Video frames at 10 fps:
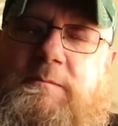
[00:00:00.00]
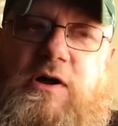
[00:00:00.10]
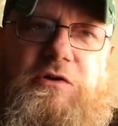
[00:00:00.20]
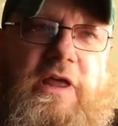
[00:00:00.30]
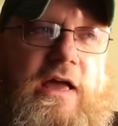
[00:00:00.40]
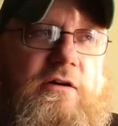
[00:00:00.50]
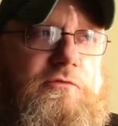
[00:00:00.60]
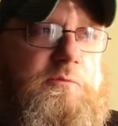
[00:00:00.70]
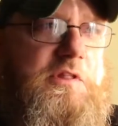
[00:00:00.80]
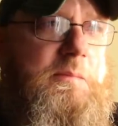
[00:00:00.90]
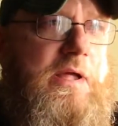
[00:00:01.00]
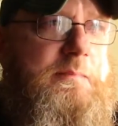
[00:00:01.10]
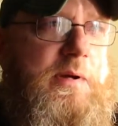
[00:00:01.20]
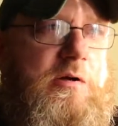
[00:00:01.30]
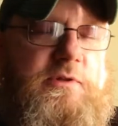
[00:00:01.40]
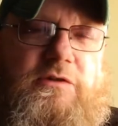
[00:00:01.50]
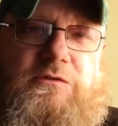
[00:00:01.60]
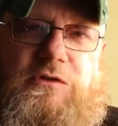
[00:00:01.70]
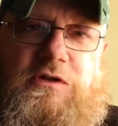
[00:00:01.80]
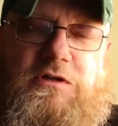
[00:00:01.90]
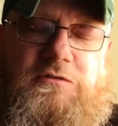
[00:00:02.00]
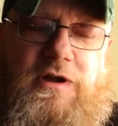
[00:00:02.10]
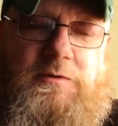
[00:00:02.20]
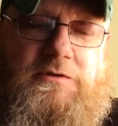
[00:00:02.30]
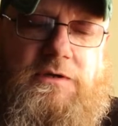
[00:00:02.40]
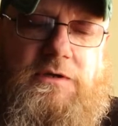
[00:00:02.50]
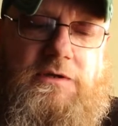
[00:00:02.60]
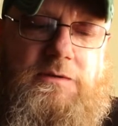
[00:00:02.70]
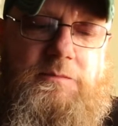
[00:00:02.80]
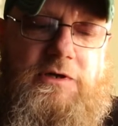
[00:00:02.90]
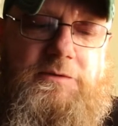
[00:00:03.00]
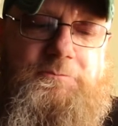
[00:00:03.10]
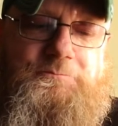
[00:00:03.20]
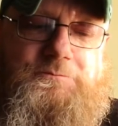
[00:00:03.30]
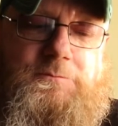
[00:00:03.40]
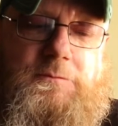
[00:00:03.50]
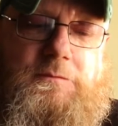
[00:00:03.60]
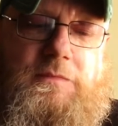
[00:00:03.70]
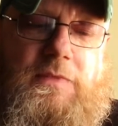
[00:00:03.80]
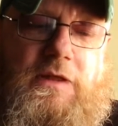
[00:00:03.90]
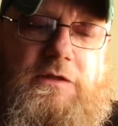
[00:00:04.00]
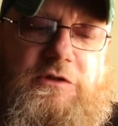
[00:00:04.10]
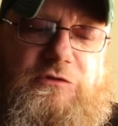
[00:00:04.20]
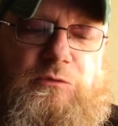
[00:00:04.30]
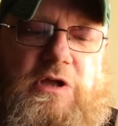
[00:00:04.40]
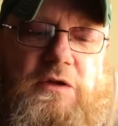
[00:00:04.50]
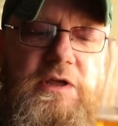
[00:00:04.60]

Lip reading: burnt out from the amount of barbecues that are going to happen. But this would go